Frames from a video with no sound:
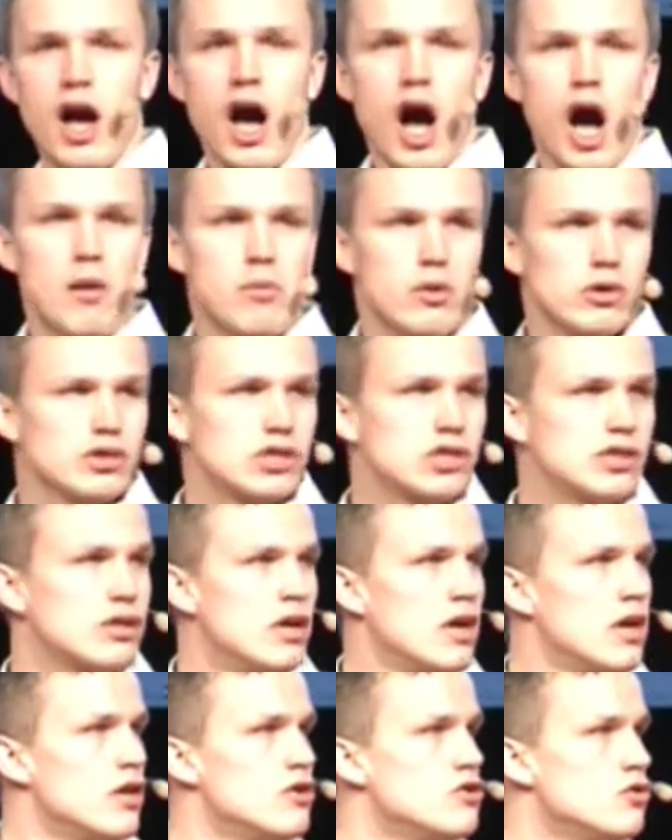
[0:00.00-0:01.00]
About this
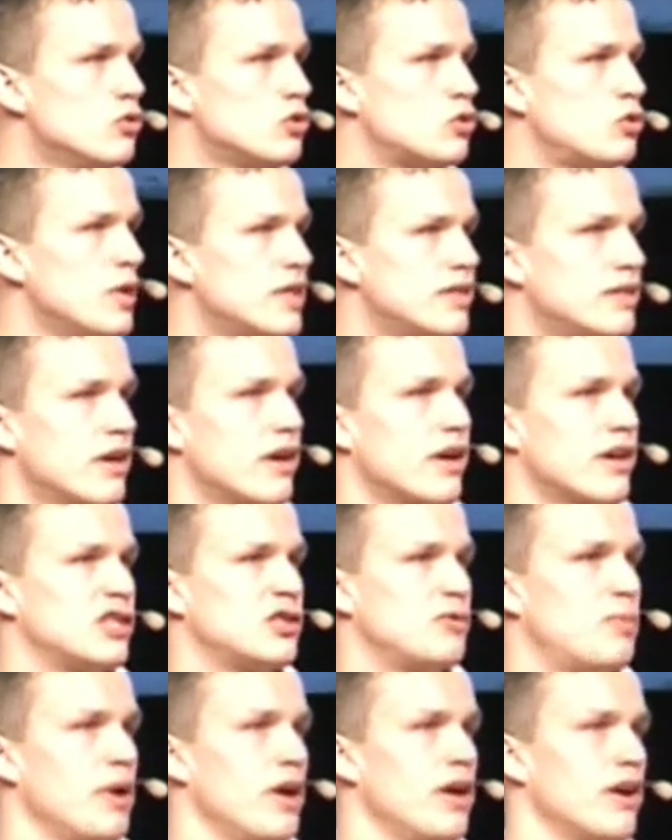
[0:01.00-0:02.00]
new Twitter
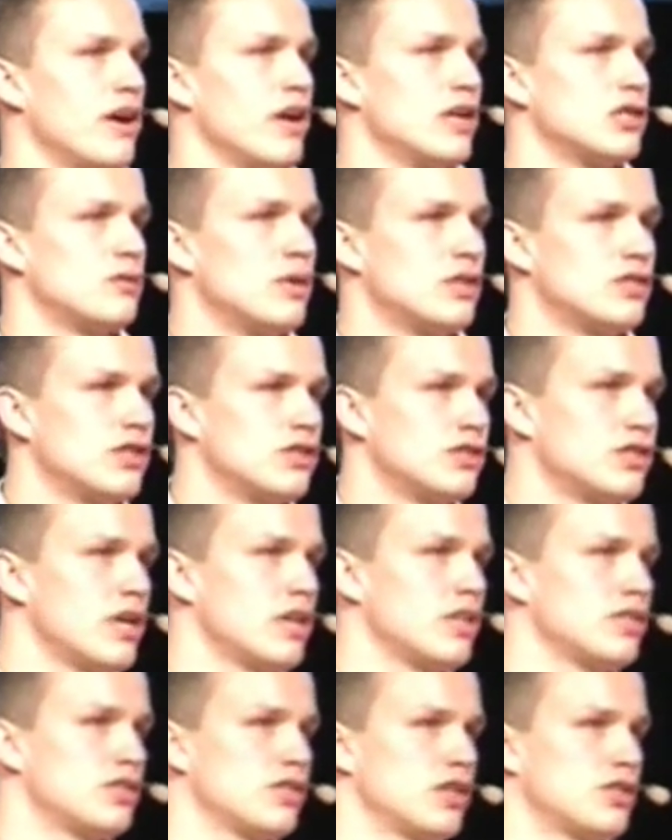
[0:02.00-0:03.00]
experience where there
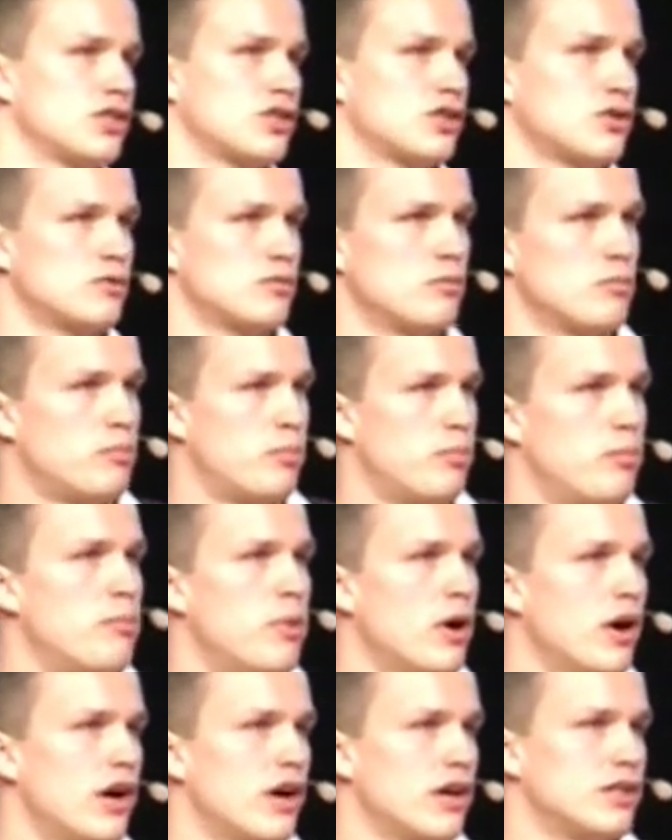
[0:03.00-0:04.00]
is this
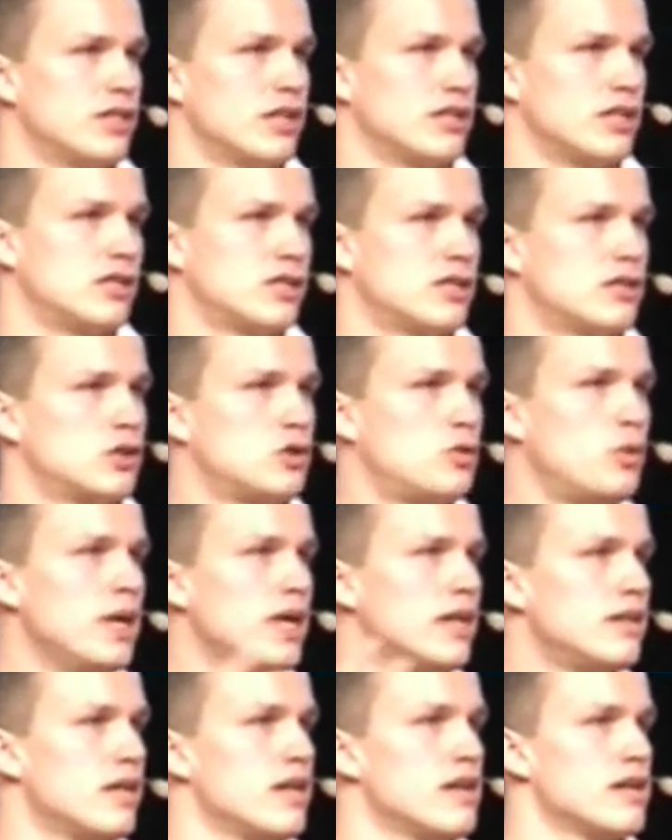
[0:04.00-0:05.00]
bird that is
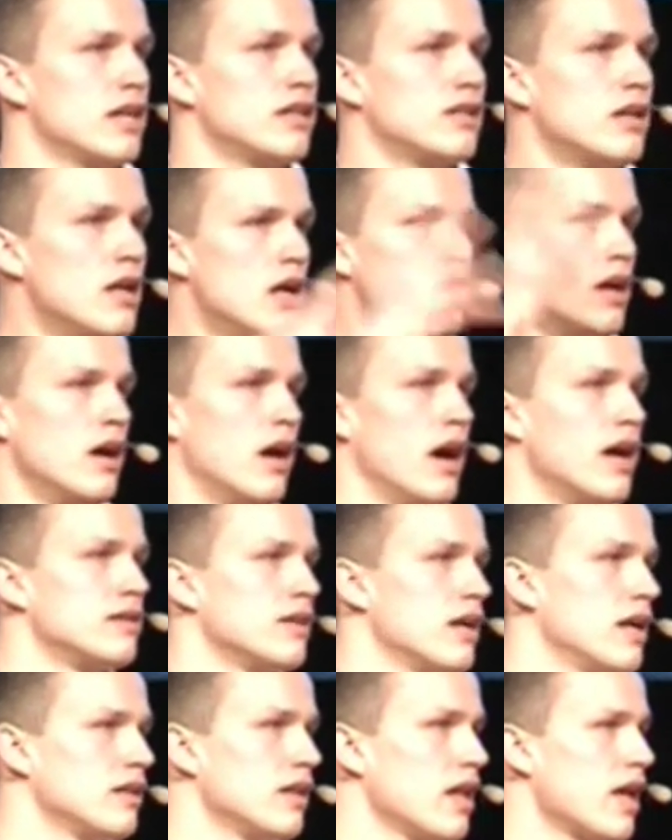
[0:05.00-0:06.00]
tweeting
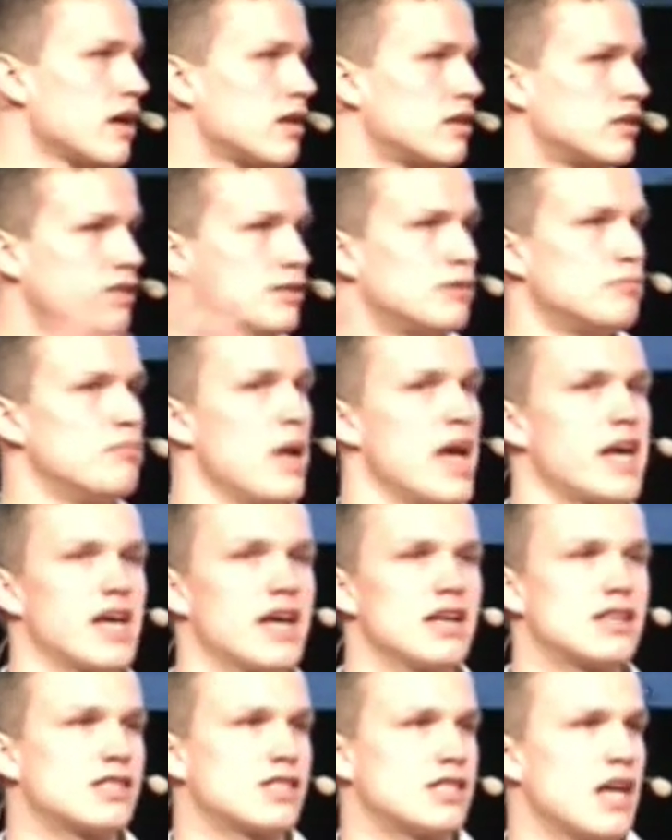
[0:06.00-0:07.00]
and like
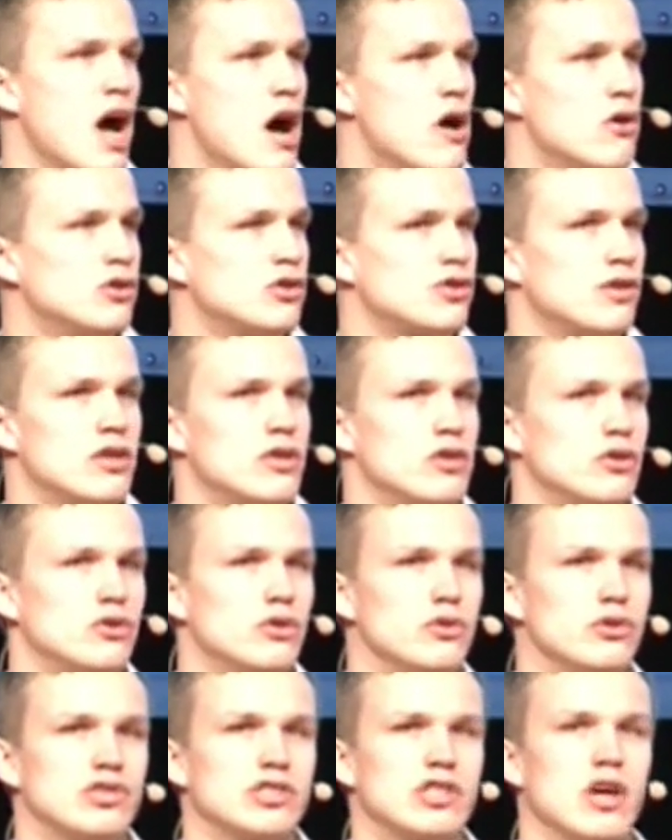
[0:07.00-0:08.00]
making sounds when you
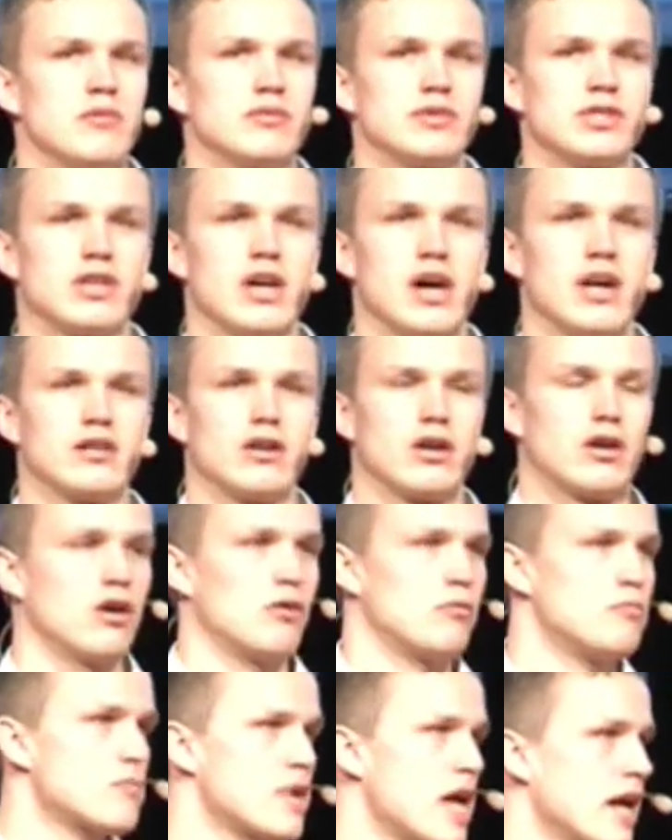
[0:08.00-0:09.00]
do something, right?
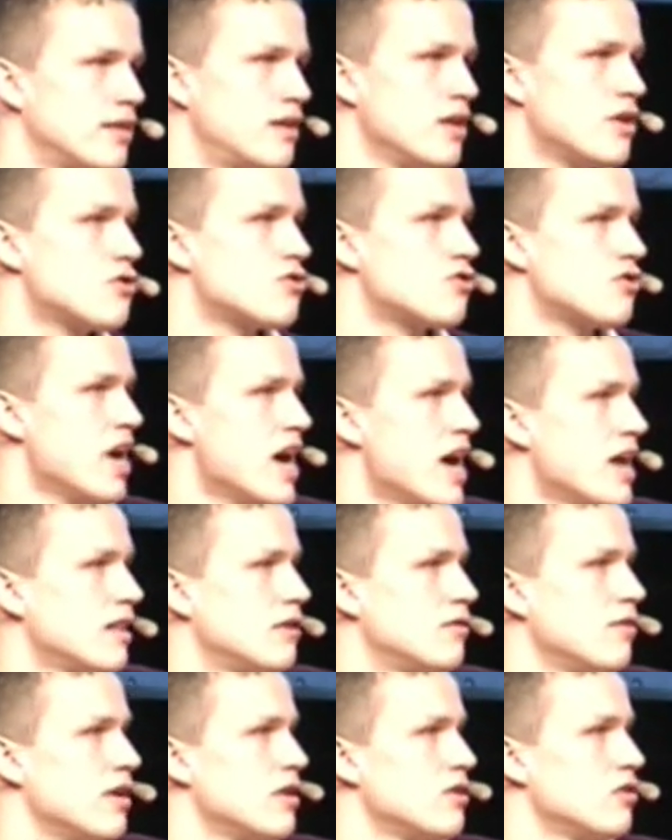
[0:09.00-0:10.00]
Or getting red
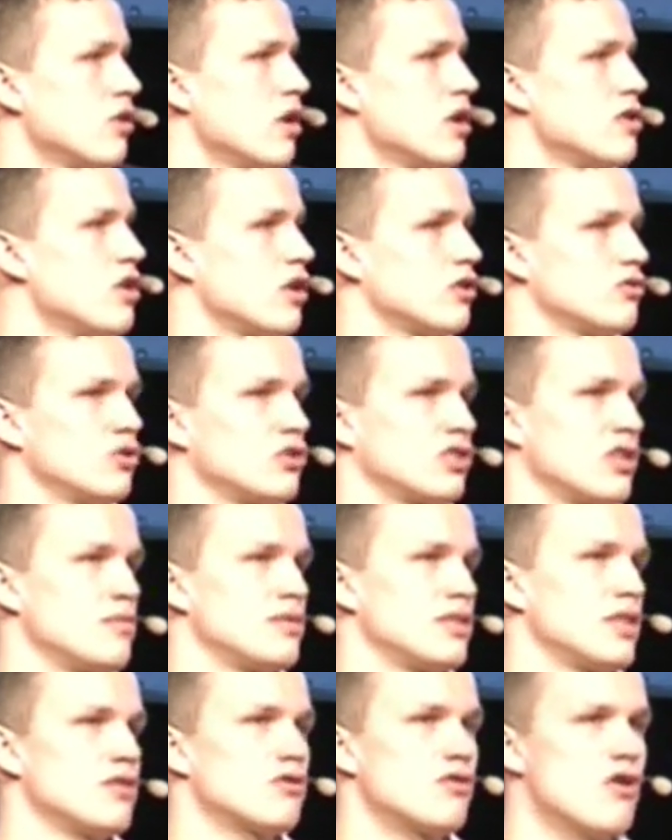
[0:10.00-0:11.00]
when you do
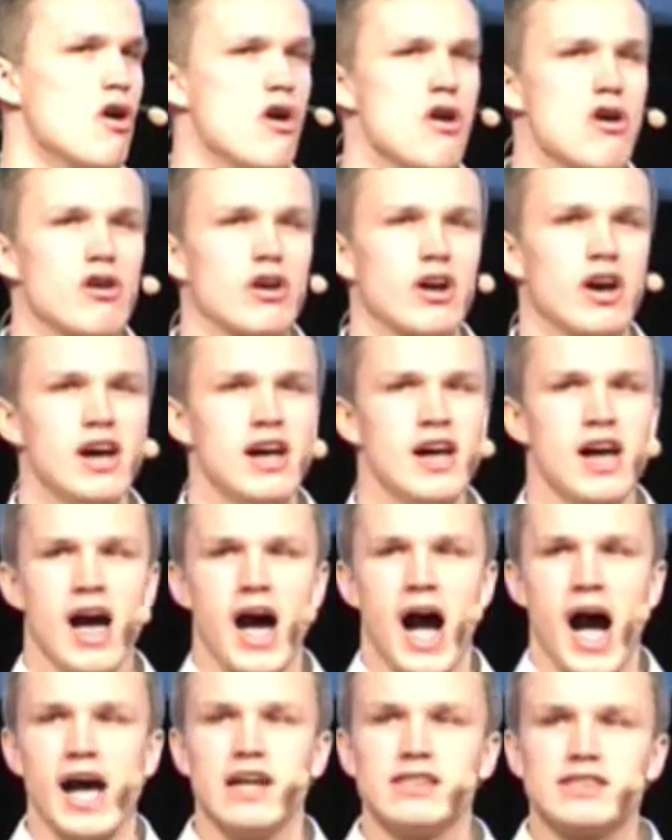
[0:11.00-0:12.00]
something wrong.
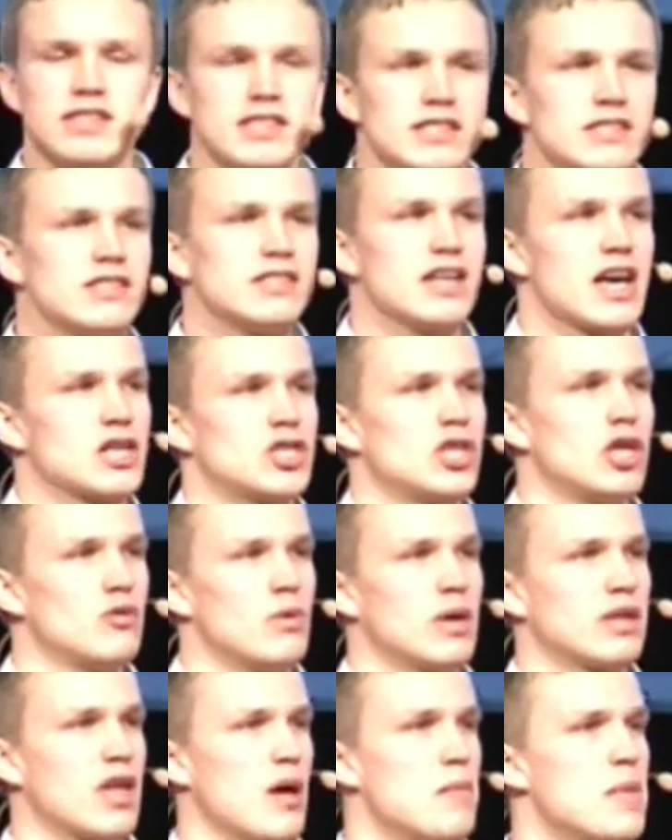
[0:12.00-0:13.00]
And this is actually
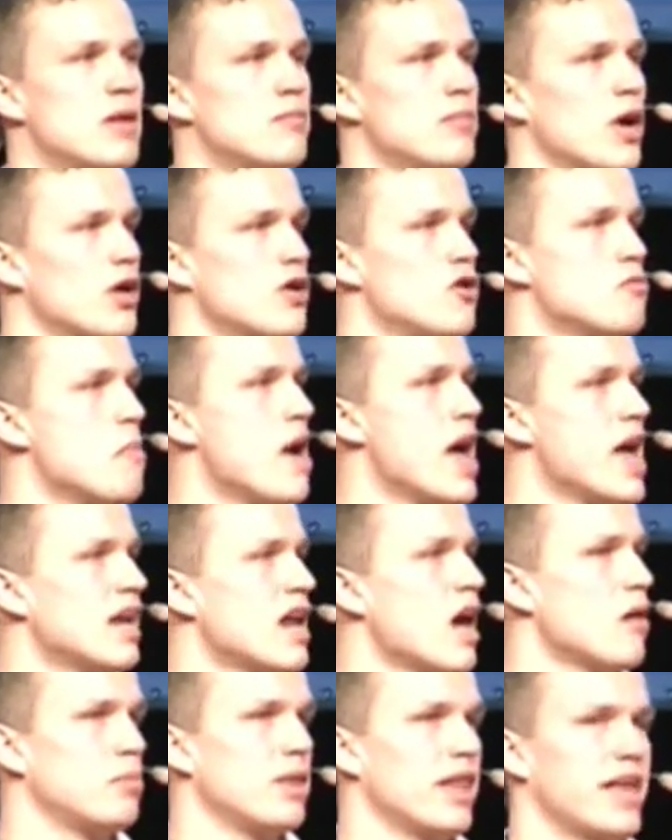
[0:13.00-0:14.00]
what I mean by humane
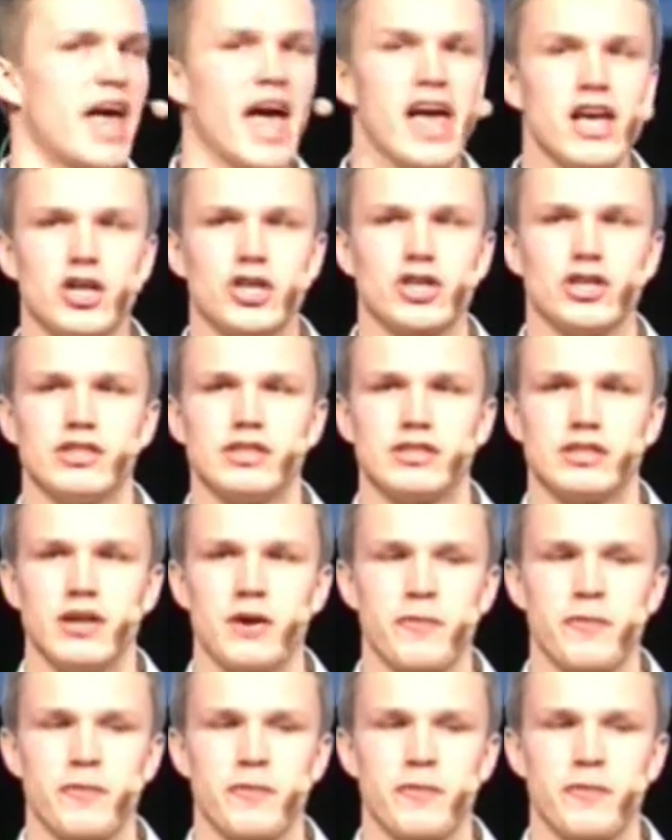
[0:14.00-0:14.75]
applications.